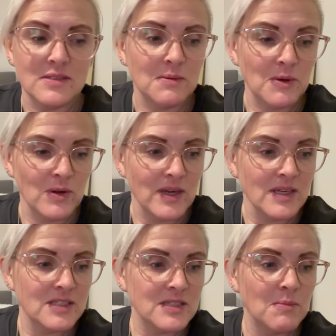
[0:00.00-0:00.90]
to be
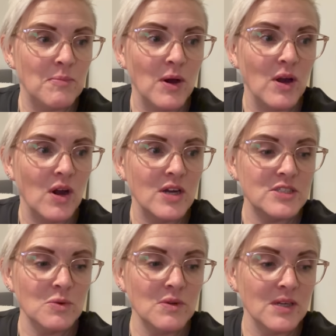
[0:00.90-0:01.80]
honest, but I
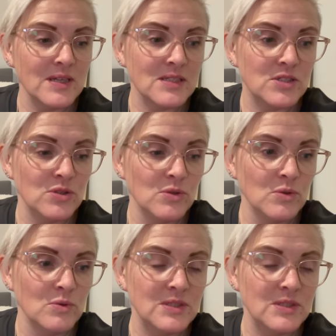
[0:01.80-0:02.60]
don't like to